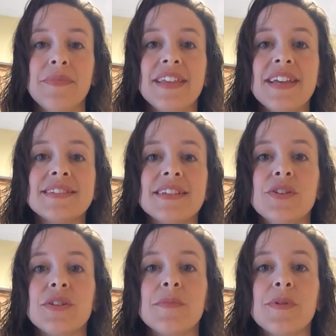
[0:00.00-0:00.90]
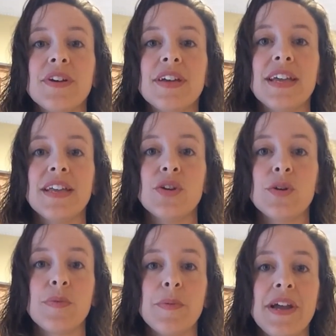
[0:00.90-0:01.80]
Things that you can put in
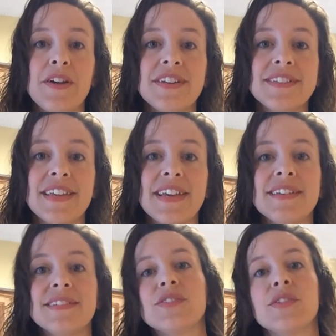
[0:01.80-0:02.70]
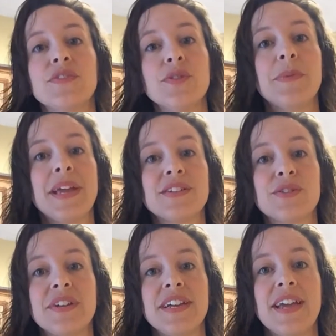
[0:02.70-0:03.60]
your preparedness kits, your food
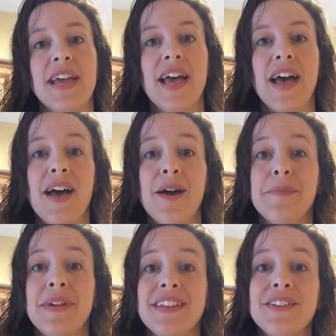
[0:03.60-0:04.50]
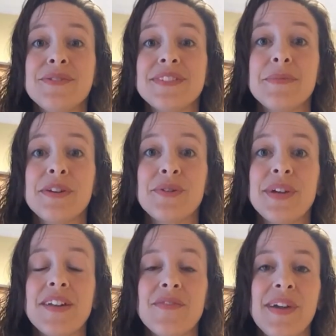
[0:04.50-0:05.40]
pantry, and use them in
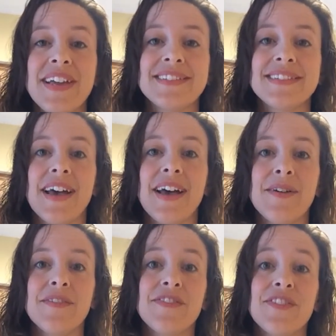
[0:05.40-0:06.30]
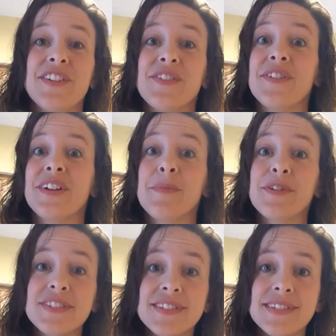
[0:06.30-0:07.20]
creative ways for either an
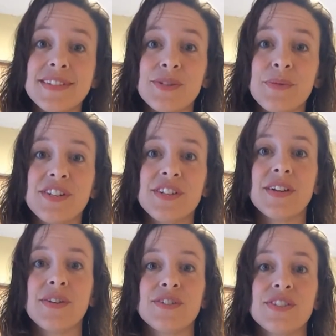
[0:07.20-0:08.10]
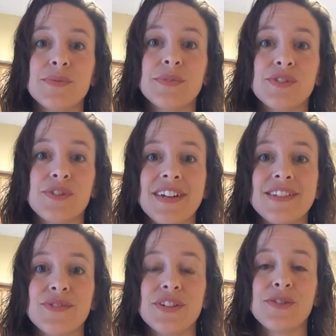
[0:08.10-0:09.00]
emergency situation or just when you're trying
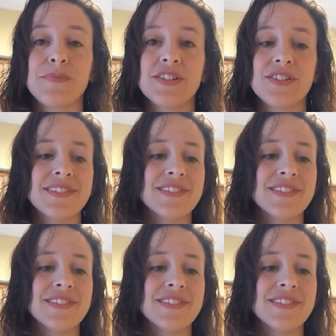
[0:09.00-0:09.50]
to stretch your budget.